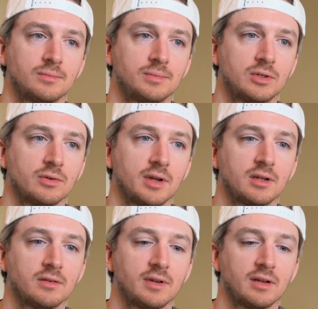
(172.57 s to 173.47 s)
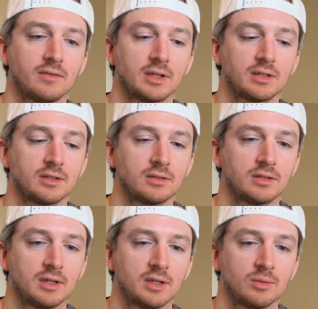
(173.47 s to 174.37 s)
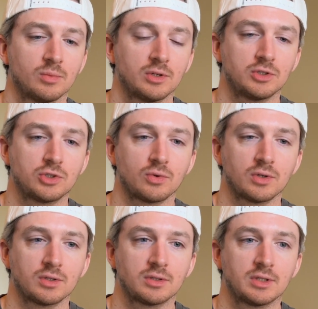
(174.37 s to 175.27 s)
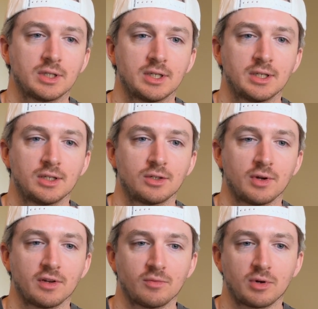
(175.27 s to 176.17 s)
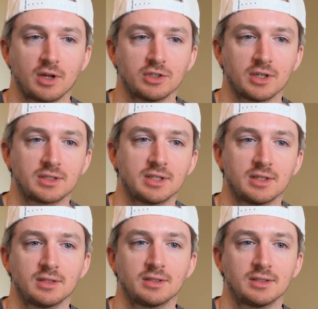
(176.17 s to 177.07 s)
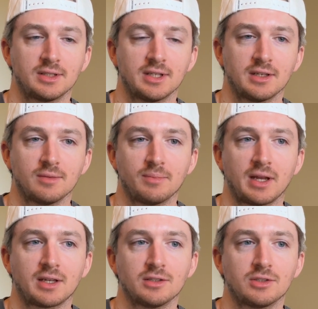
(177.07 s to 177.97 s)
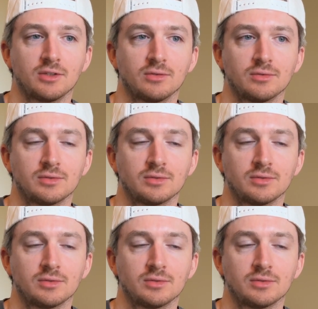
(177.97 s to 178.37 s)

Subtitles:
be creative, have like a pretty short creative project to get back into.